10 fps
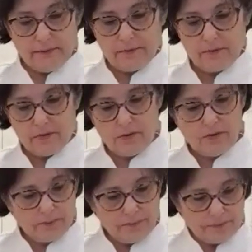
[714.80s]

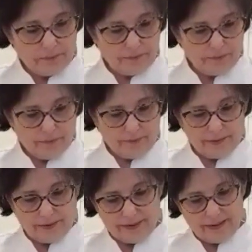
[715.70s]

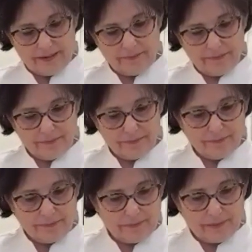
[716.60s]
broccoli also you can
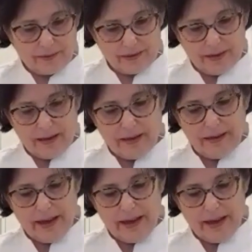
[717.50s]
eat raw too.